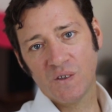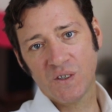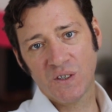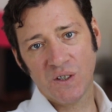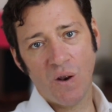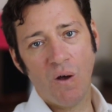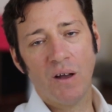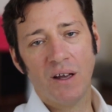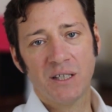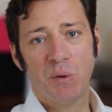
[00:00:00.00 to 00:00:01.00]

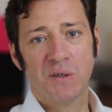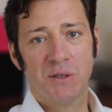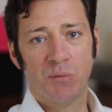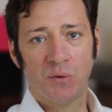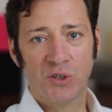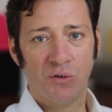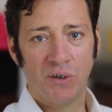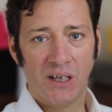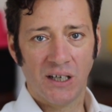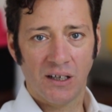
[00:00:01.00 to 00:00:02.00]
slot as possible
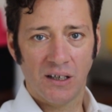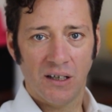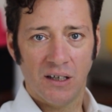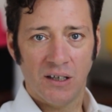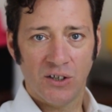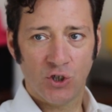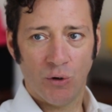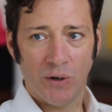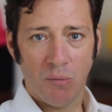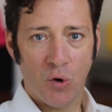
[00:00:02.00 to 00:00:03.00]
during
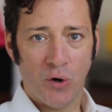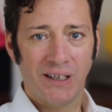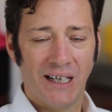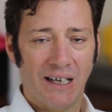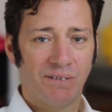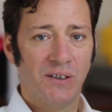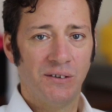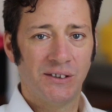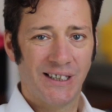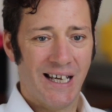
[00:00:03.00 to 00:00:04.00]
the morning and the
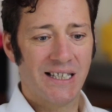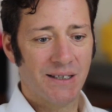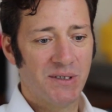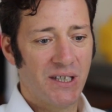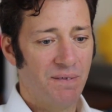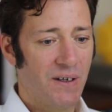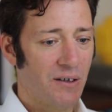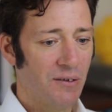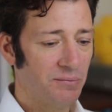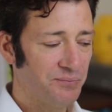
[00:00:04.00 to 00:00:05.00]
afternoon to get some stuff
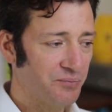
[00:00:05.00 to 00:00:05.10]
done.